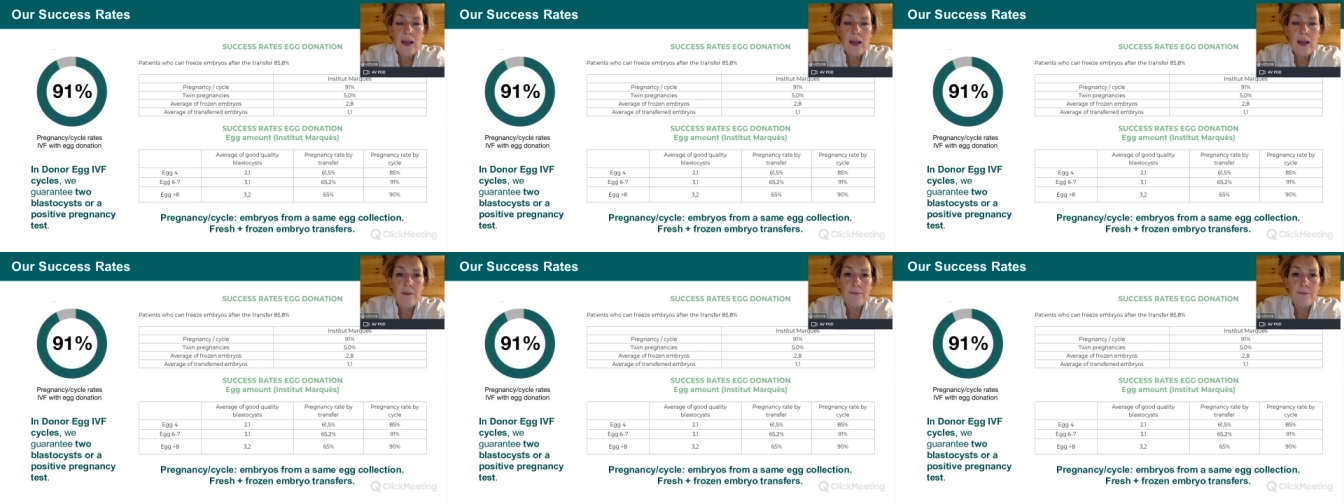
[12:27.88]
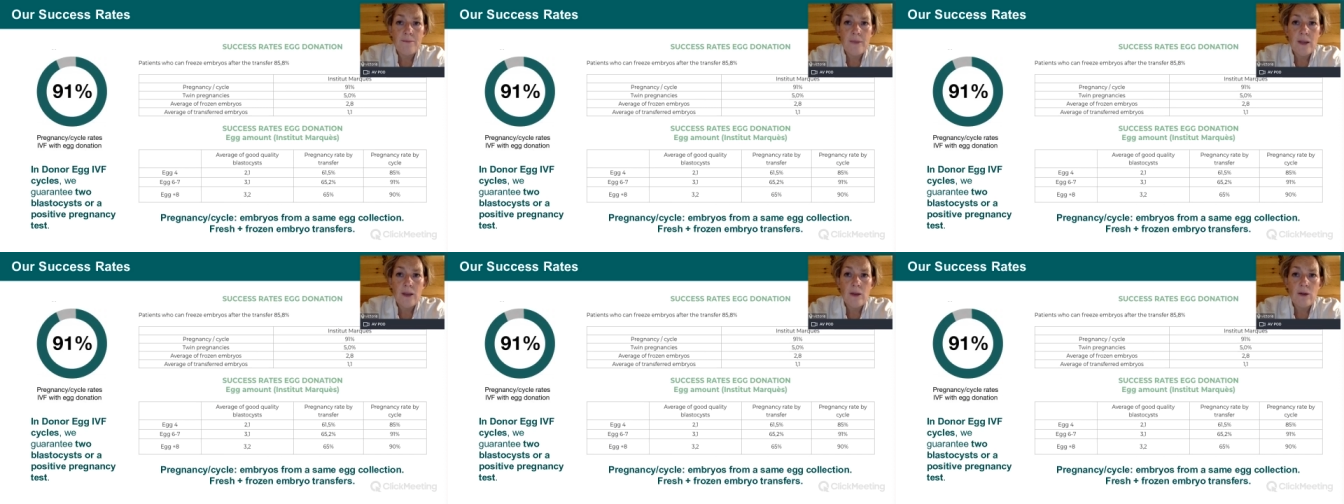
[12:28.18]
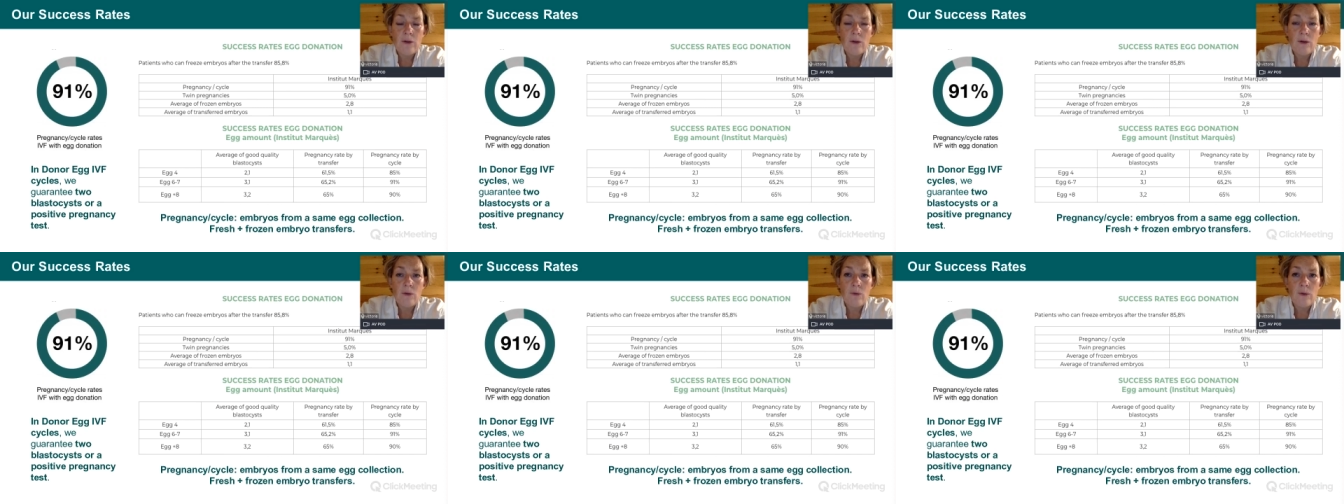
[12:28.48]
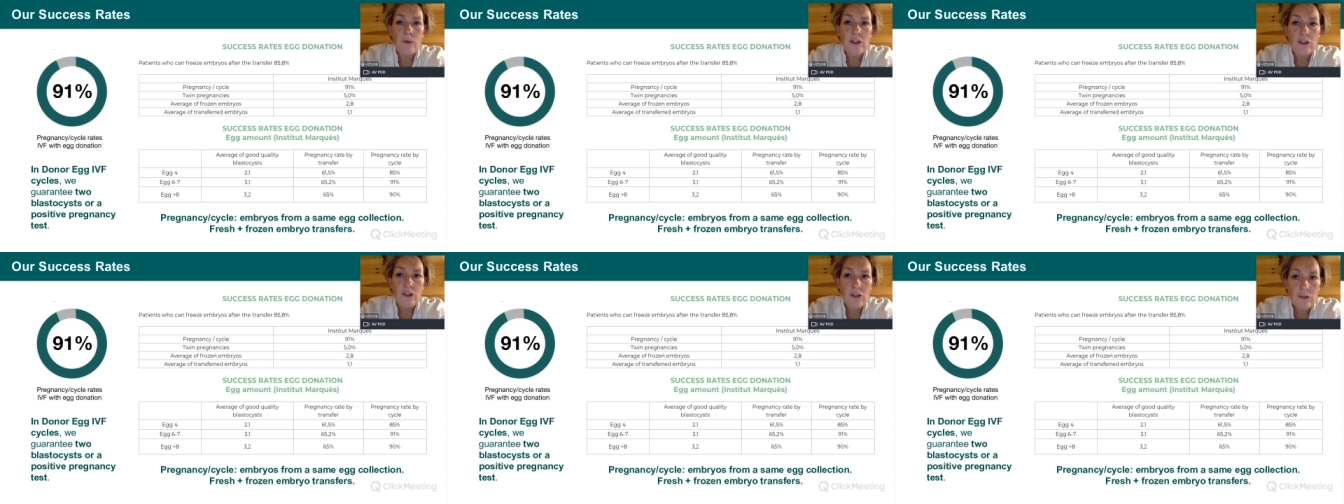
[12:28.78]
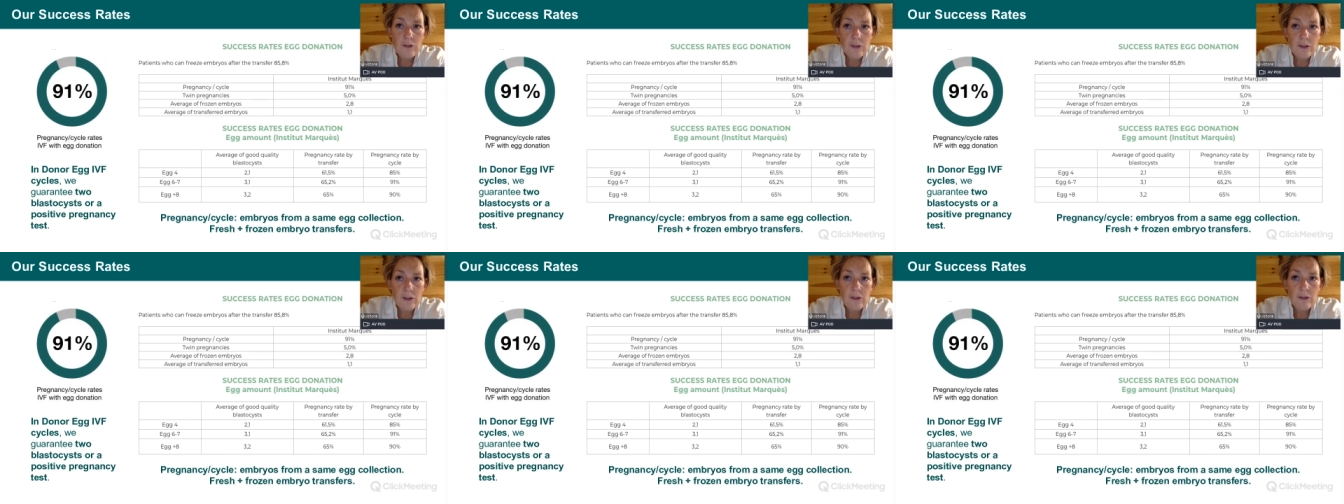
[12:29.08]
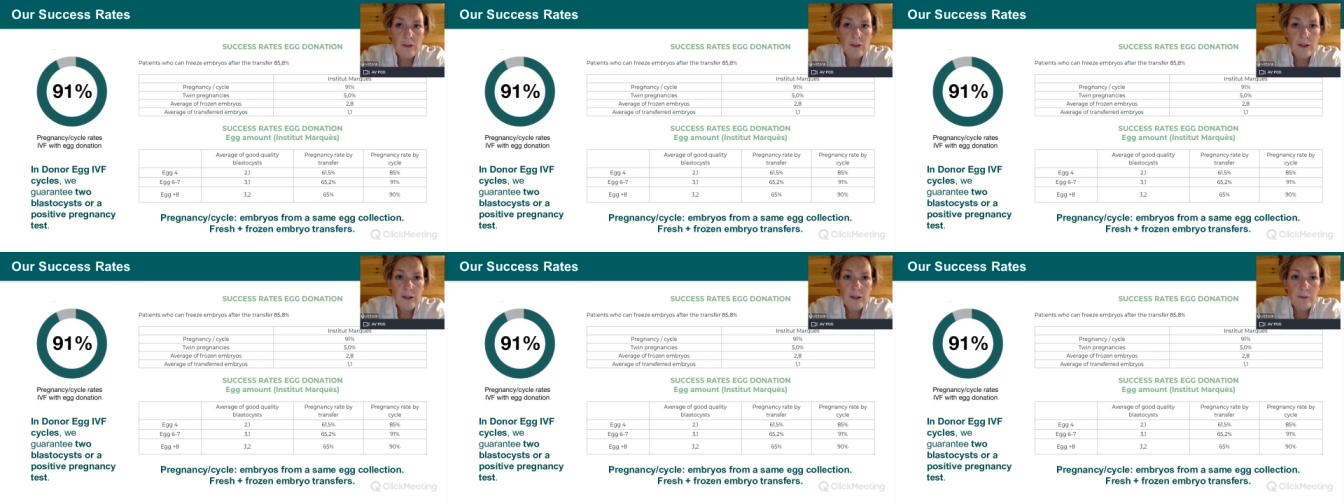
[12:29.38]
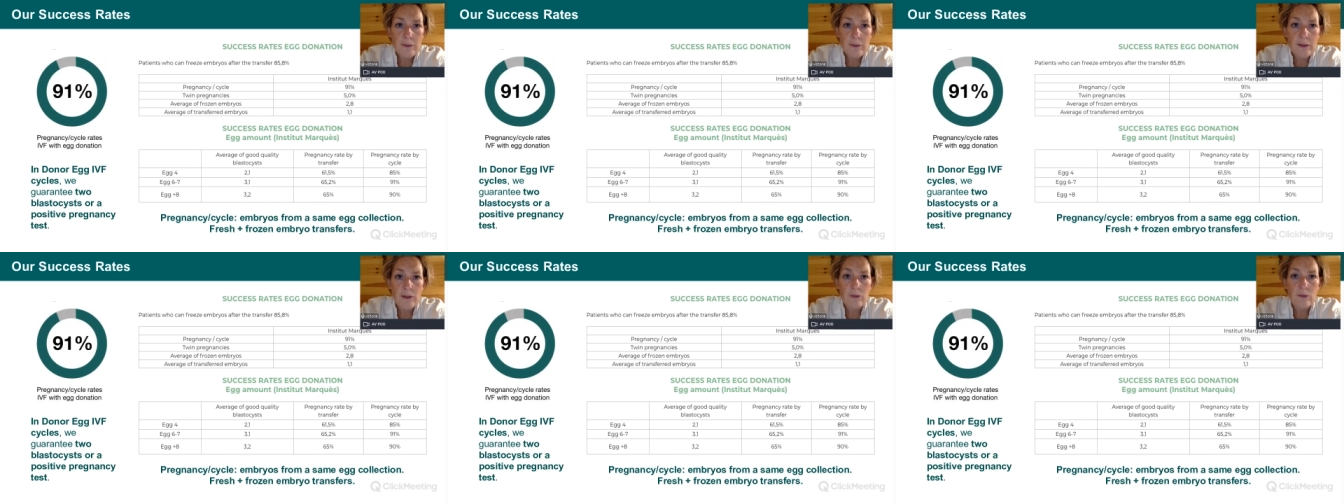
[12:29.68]
Um, we choose to do
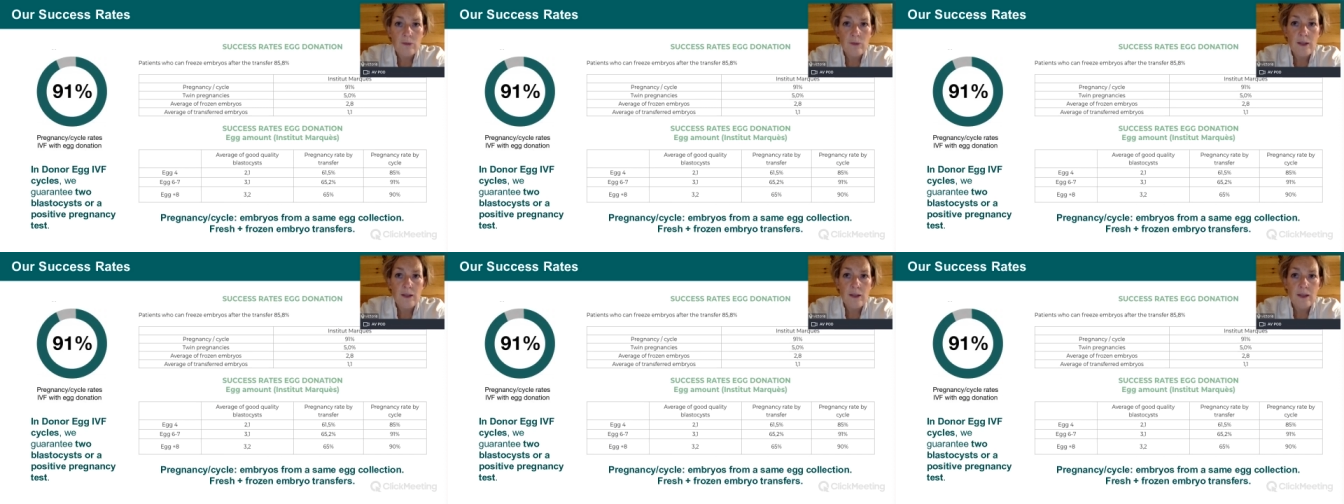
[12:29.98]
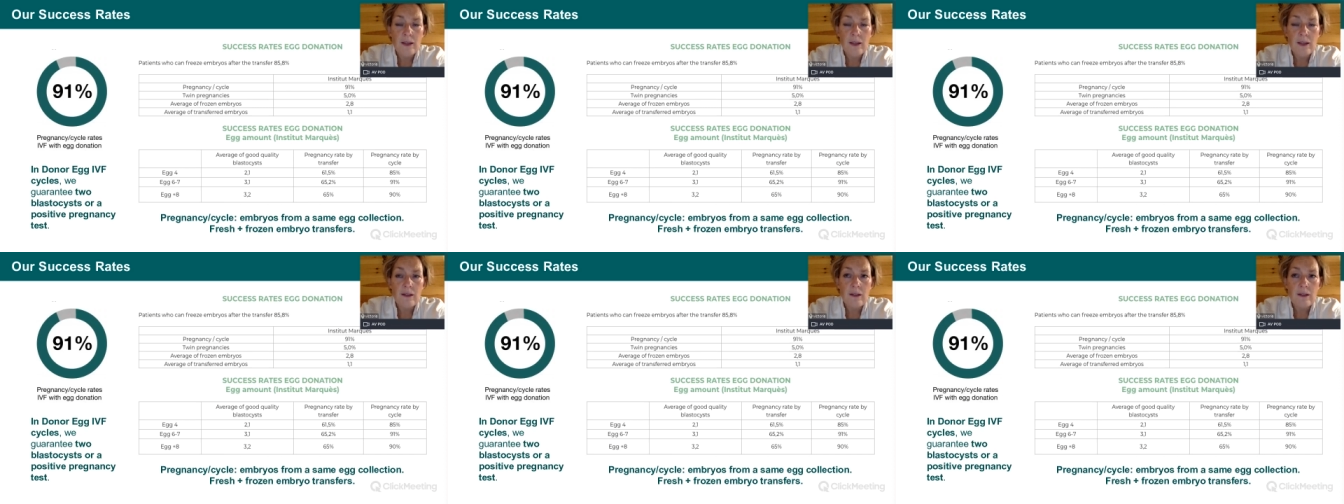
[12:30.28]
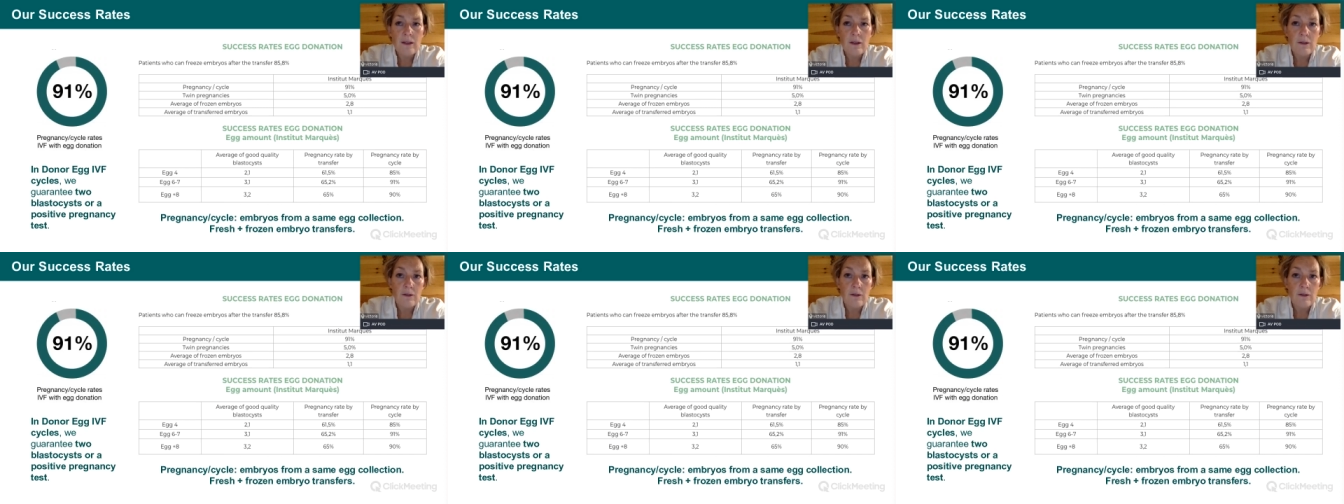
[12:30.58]
this because we think,